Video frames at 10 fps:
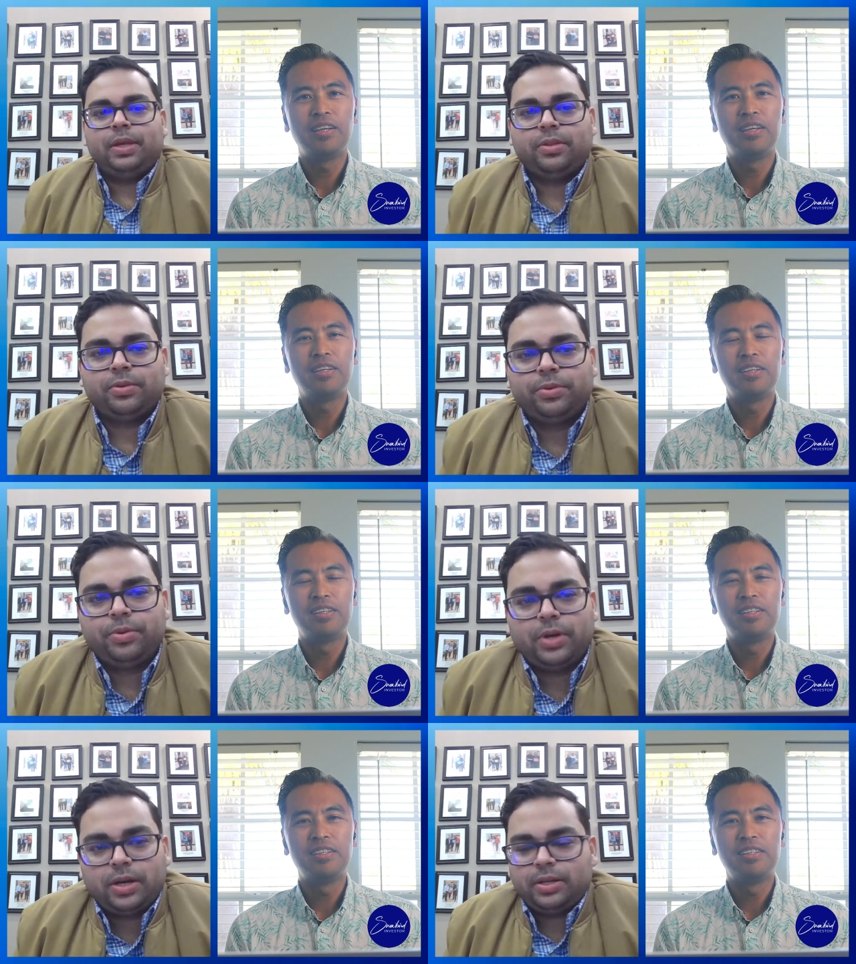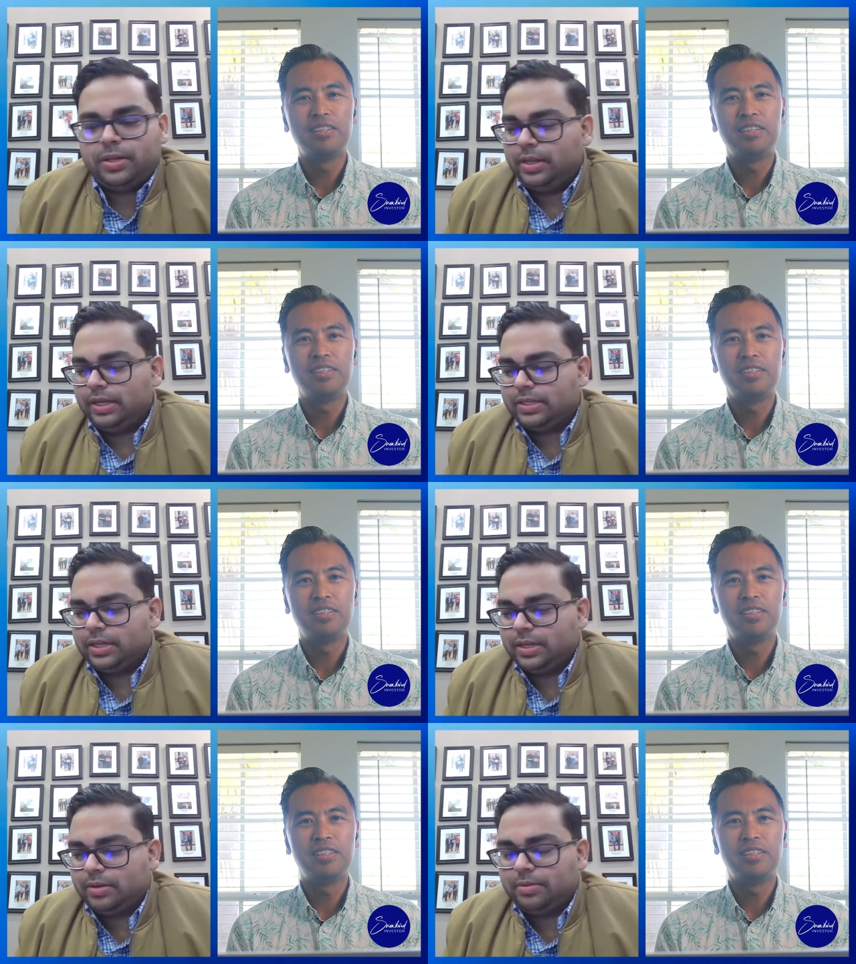Speaker 1: me through uh,
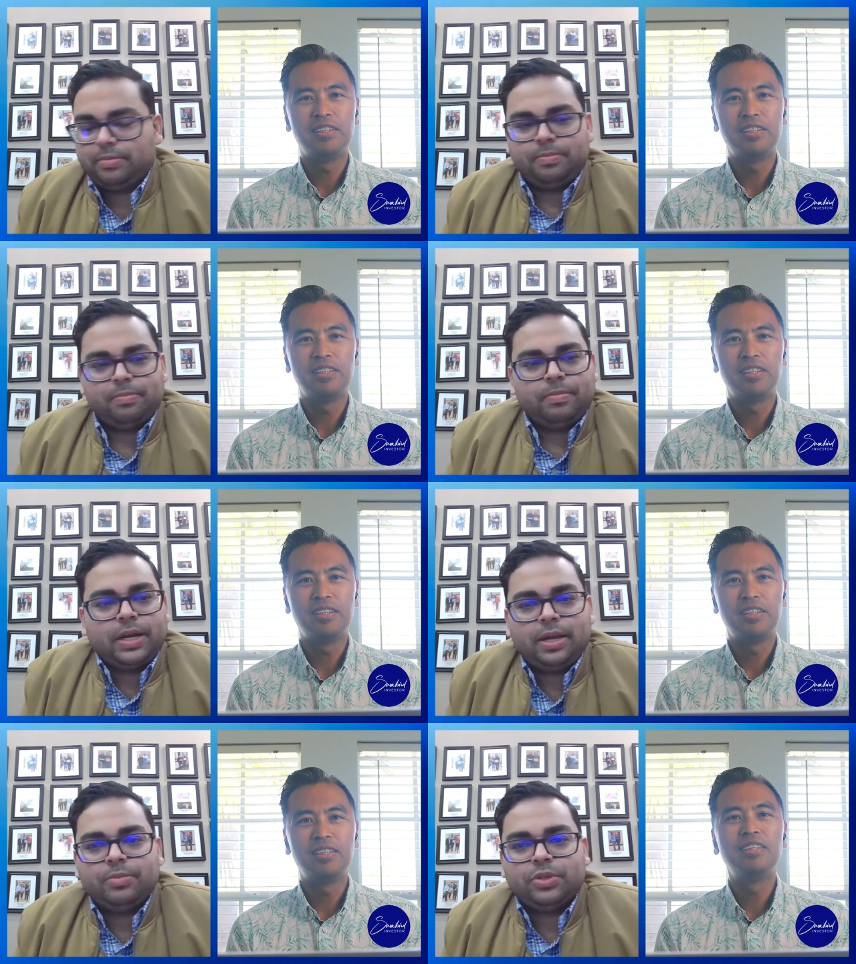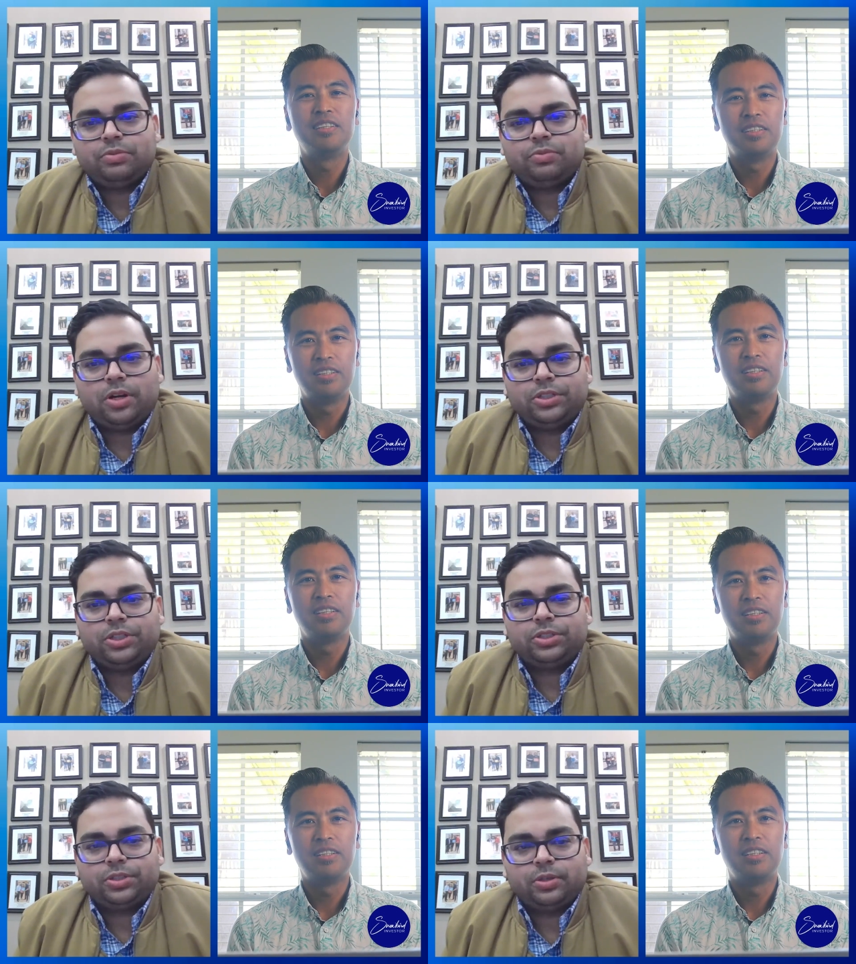LinkedIn. My name is
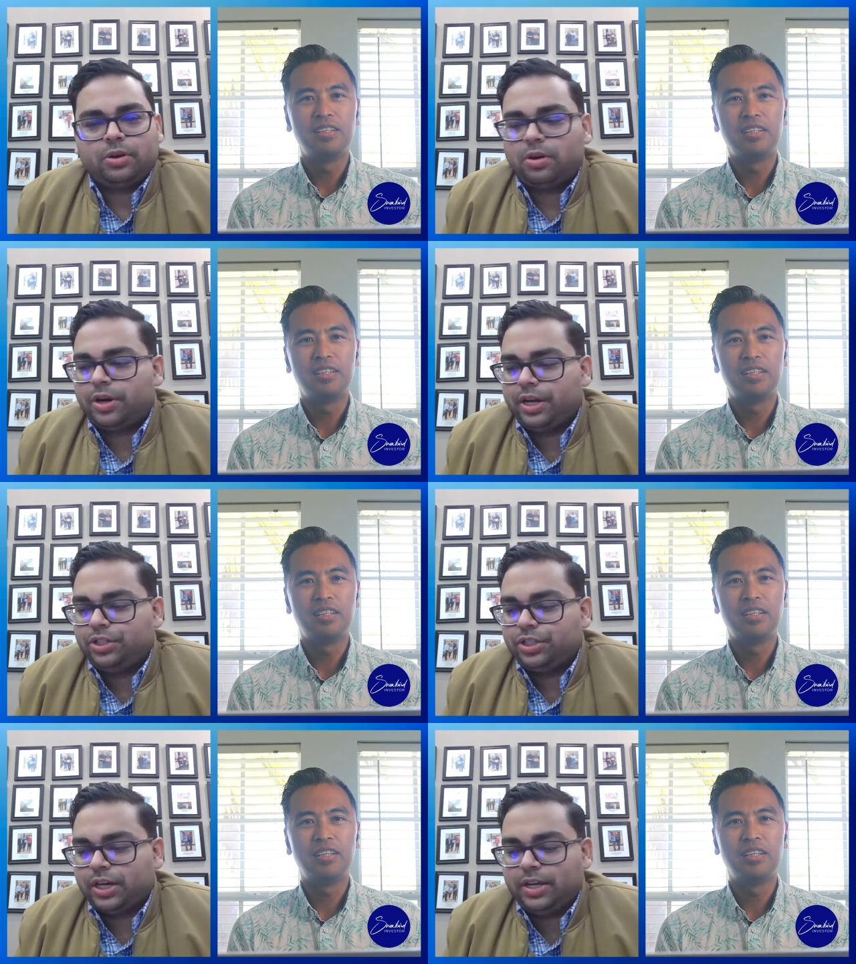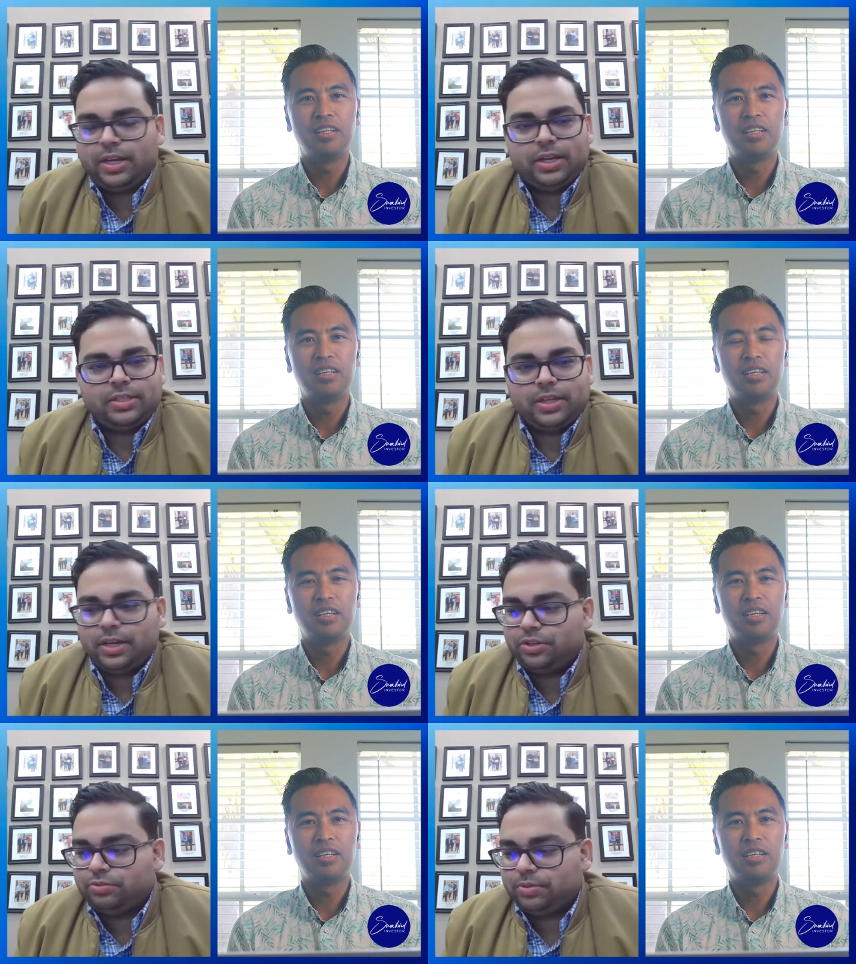Rajesh, R A J E S
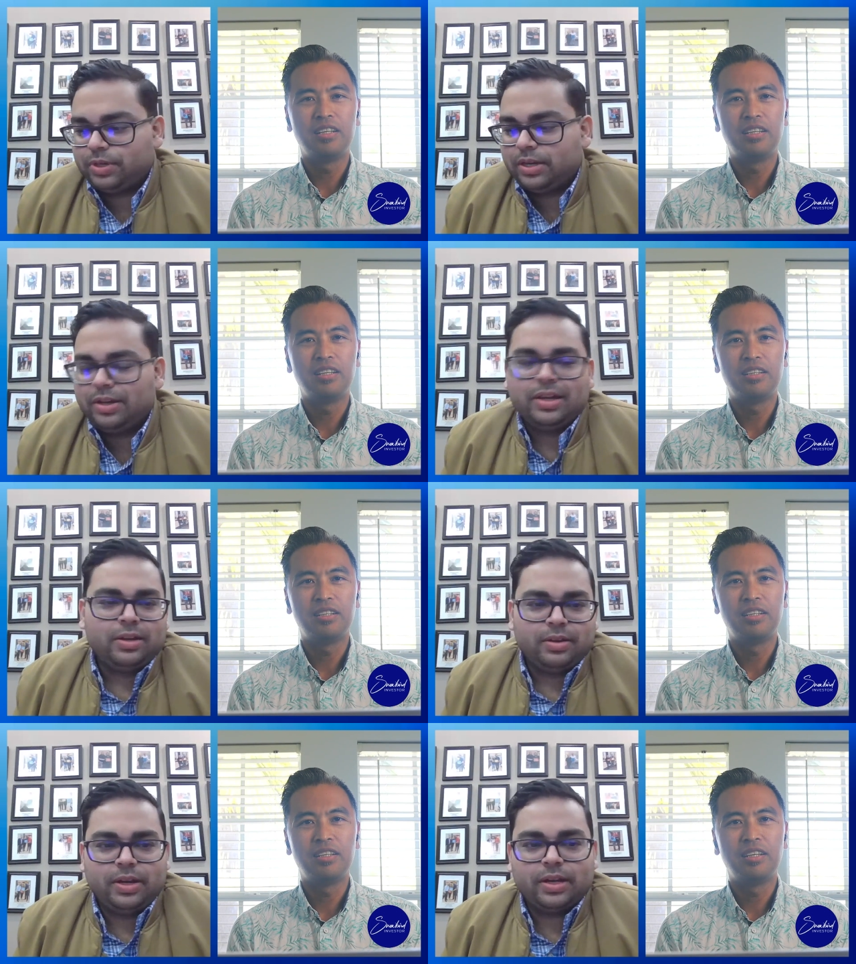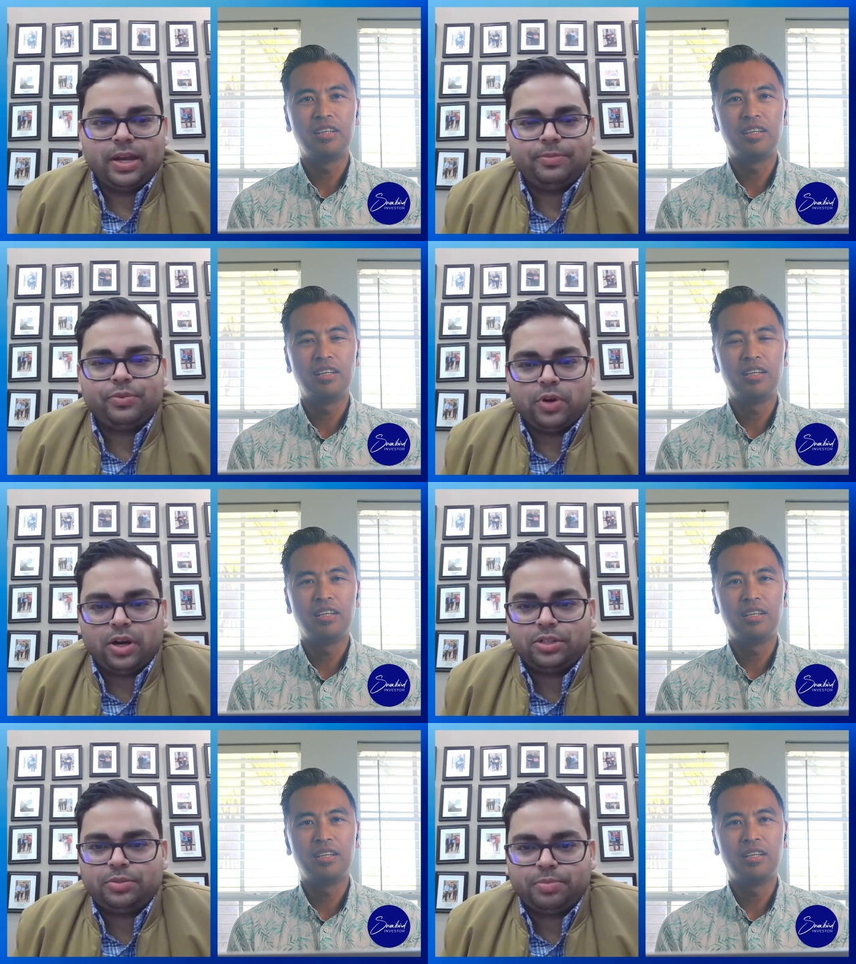H, uh, nickname's
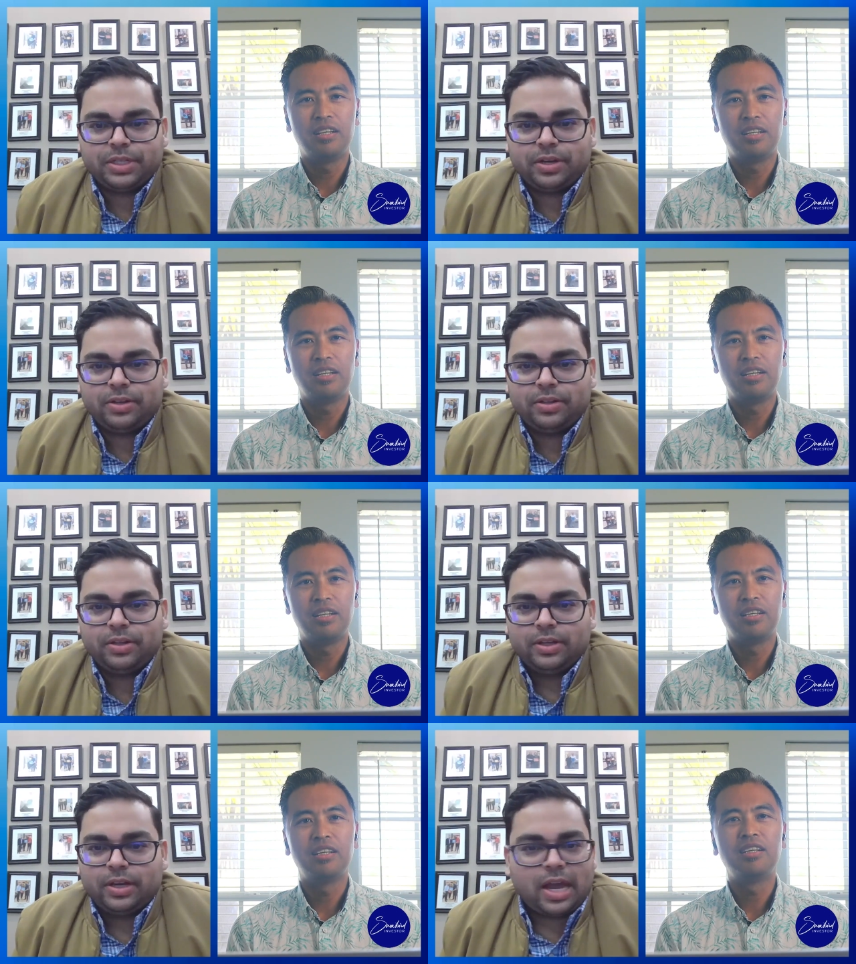Raj Patel.